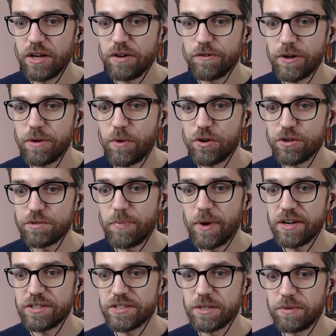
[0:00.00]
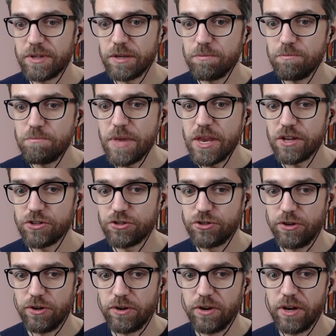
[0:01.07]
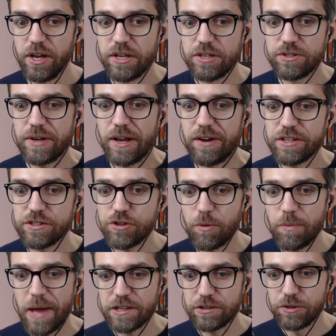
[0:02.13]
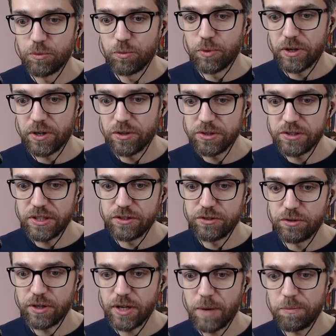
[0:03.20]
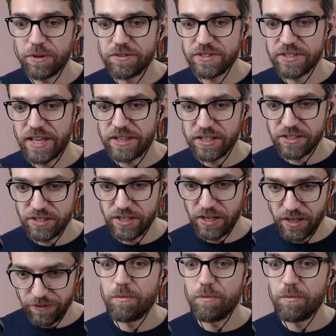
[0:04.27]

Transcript: for the most part something miniature. So now let's go back to the world and do a couple of settings here.